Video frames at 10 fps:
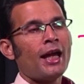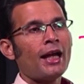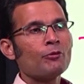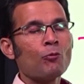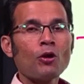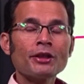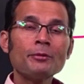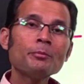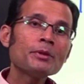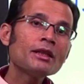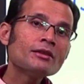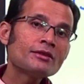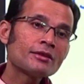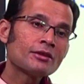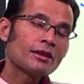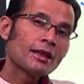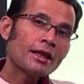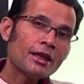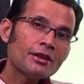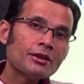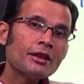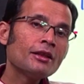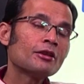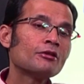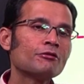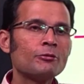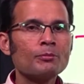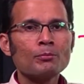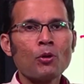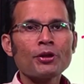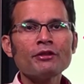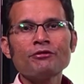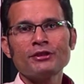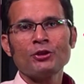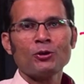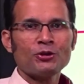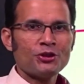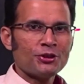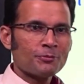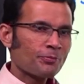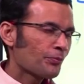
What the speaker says: and what it means in the body physiology.